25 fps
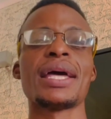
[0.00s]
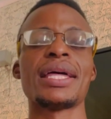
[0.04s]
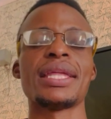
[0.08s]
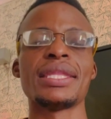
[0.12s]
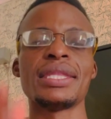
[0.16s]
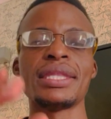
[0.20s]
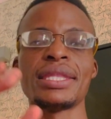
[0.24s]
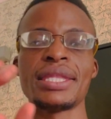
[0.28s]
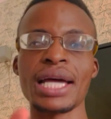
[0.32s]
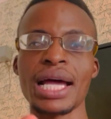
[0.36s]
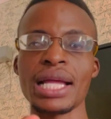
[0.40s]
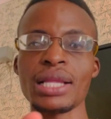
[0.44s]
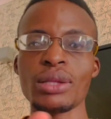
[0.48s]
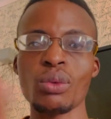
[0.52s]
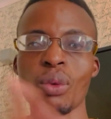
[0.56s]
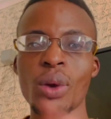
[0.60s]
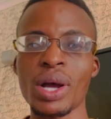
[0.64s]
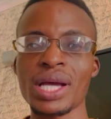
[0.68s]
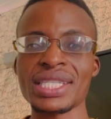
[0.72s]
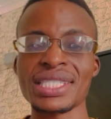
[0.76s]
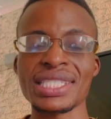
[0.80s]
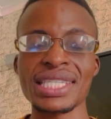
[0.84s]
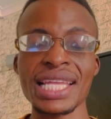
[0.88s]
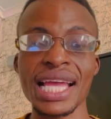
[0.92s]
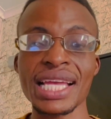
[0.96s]
that
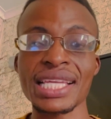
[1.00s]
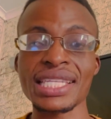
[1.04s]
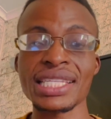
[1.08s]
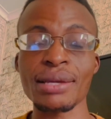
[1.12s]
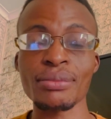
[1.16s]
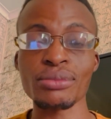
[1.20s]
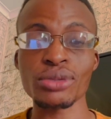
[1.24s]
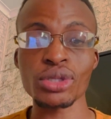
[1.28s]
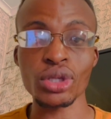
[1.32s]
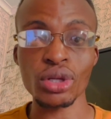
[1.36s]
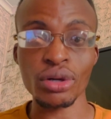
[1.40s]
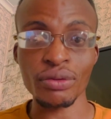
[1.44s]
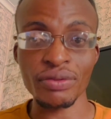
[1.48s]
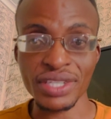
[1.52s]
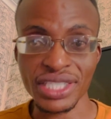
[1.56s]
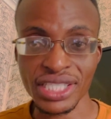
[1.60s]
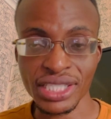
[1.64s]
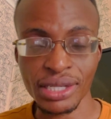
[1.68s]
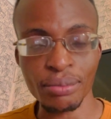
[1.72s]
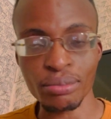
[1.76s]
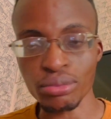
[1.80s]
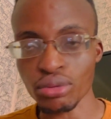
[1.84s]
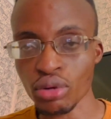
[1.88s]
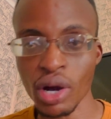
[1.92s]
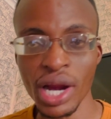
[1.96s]
was like some sort of a
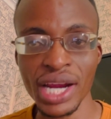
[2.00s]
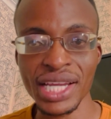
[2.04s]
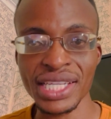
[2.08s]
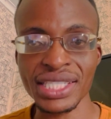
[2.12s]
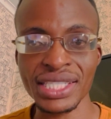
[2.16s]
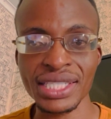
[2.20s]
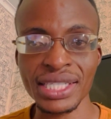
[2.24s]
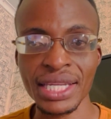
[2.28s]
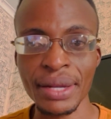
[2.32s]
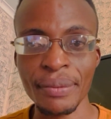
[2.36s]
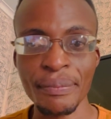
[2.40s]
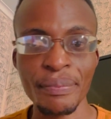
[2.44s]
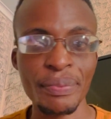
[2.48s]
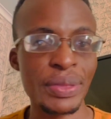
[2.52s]
surprise.